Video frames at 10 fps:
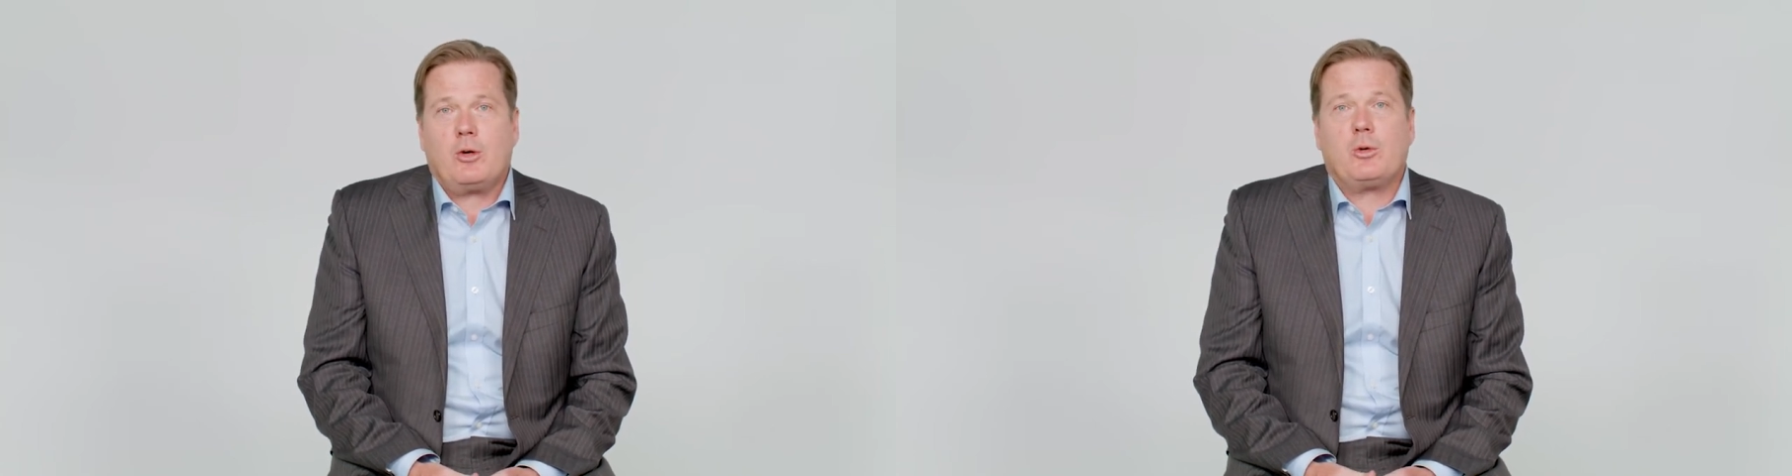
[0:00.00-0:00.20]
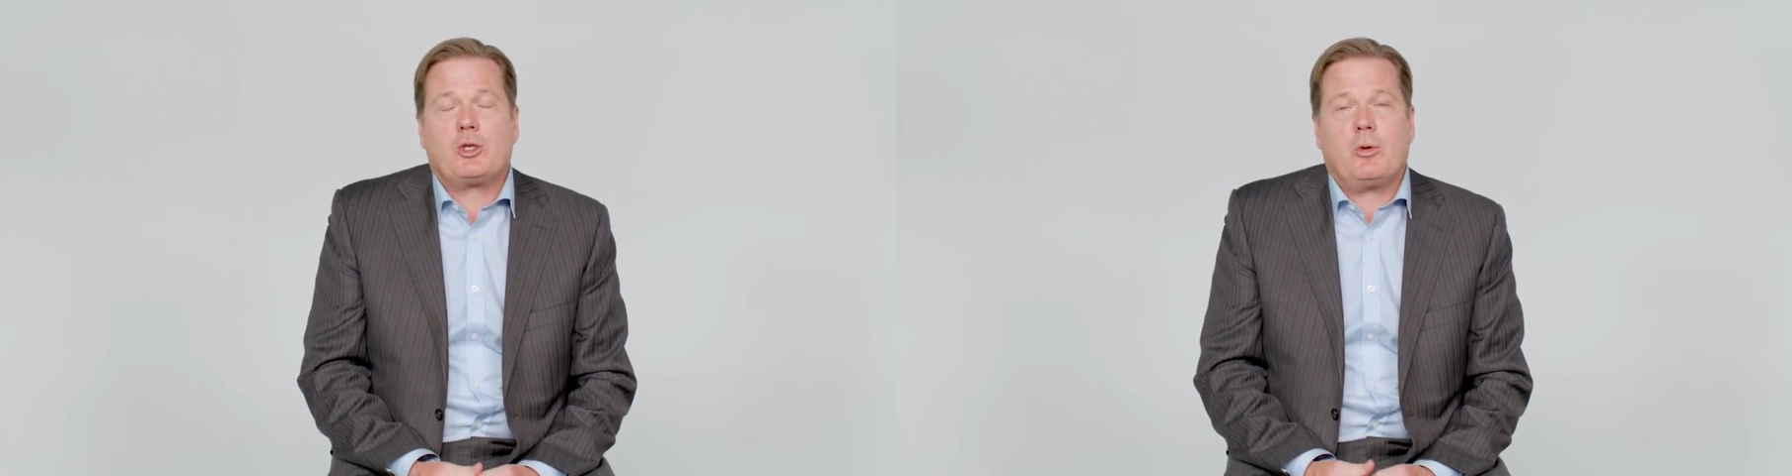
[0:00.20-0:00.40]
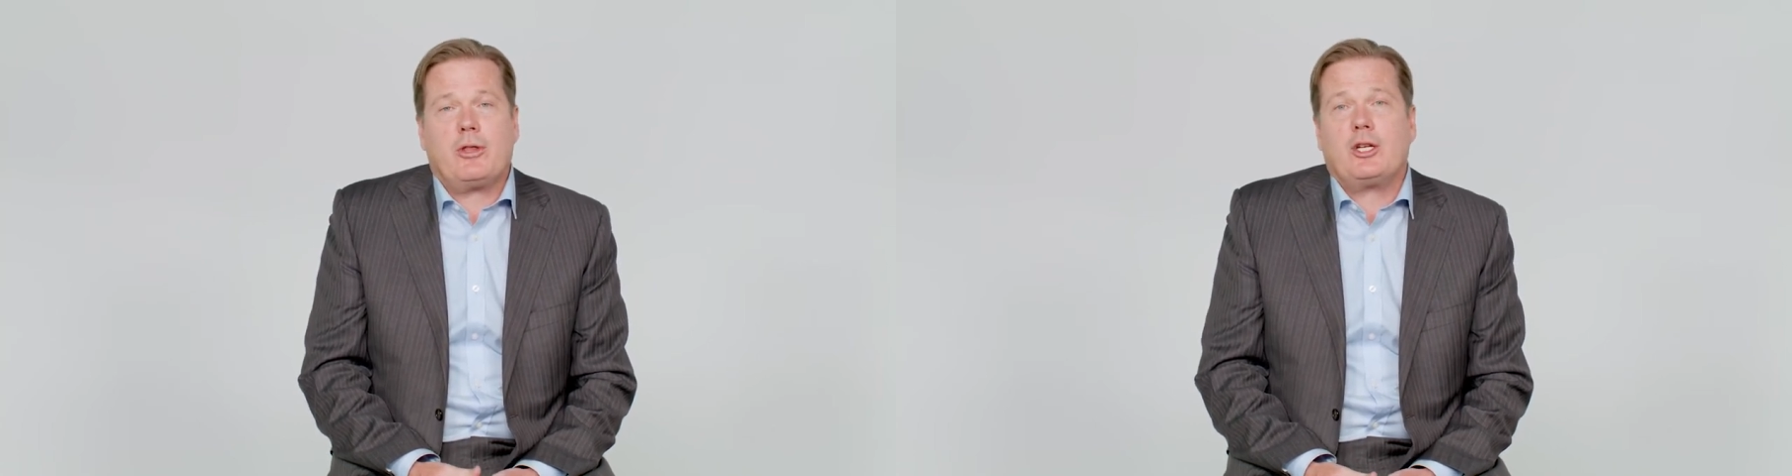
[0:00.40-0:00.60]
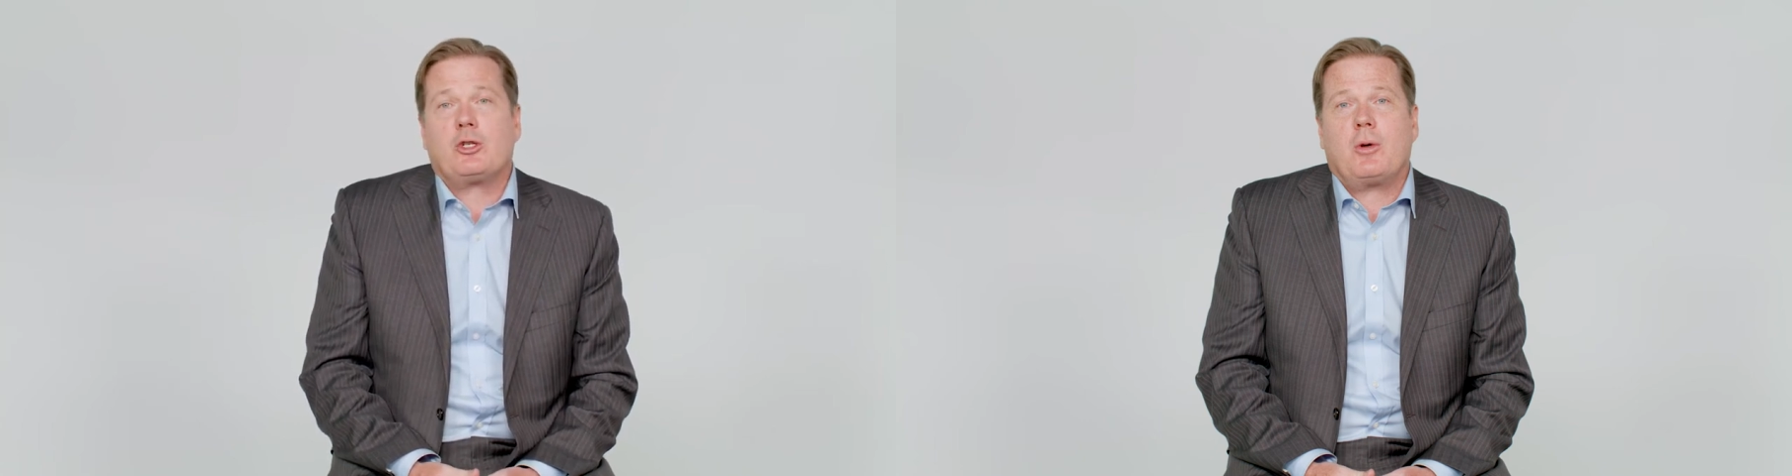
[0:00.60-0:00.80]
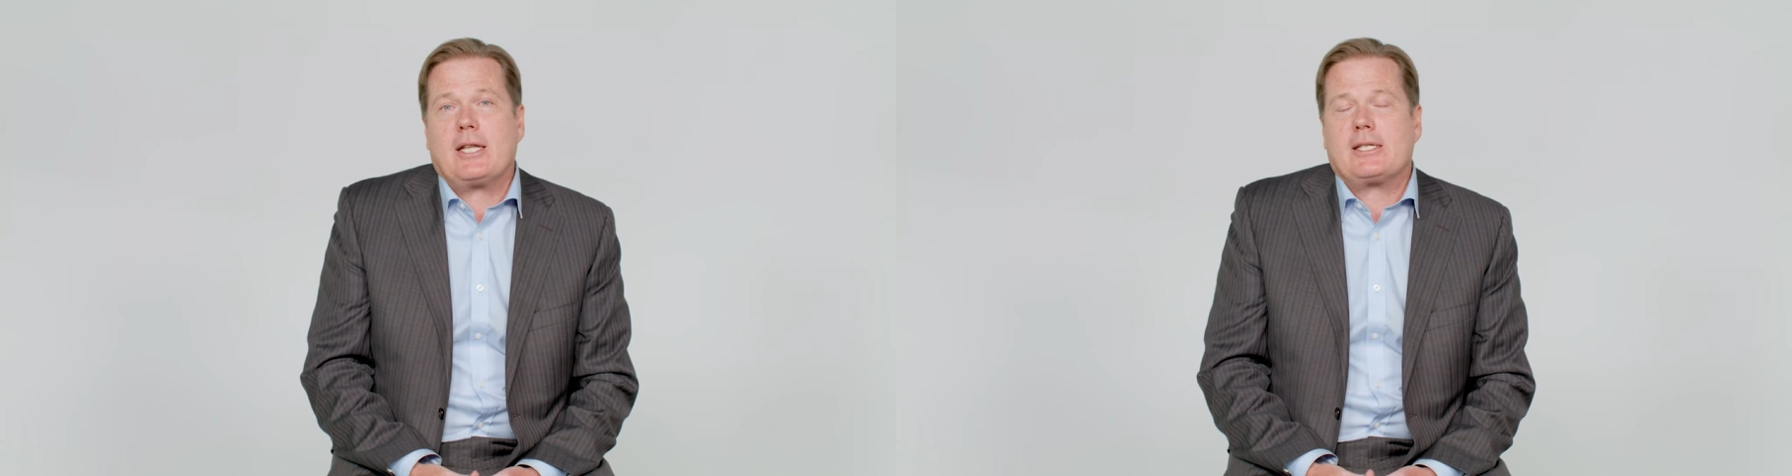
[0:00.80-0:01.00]
which will then
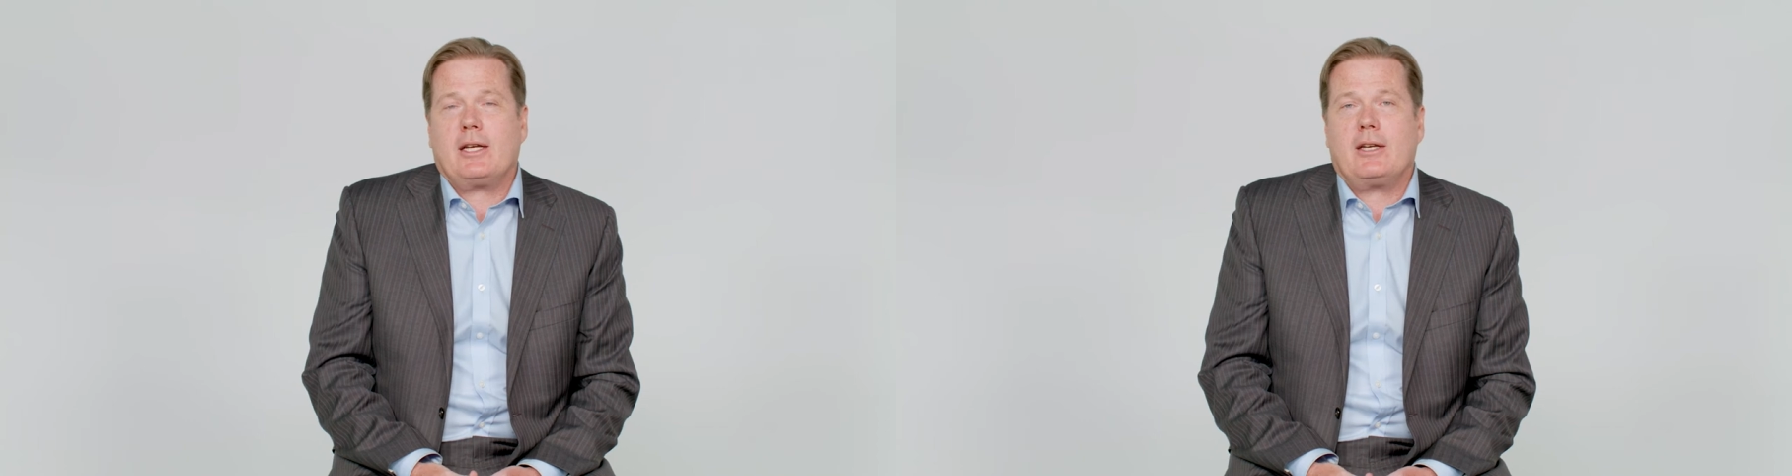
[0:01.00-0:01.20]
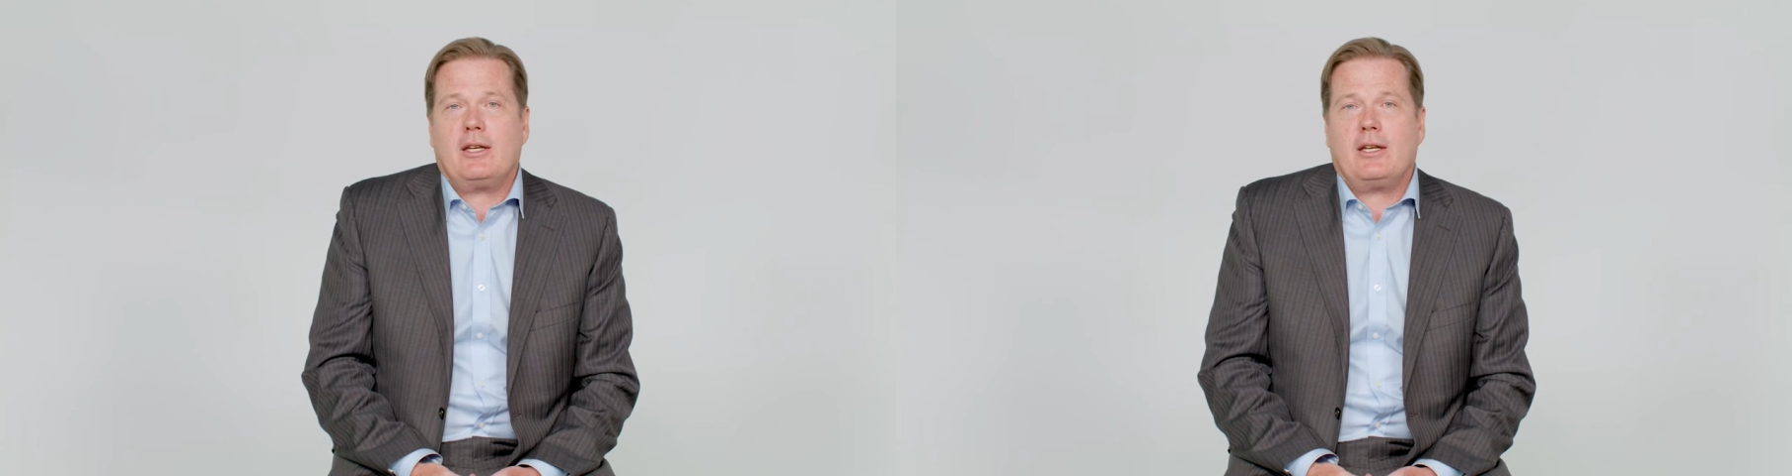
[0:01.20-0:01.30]
translate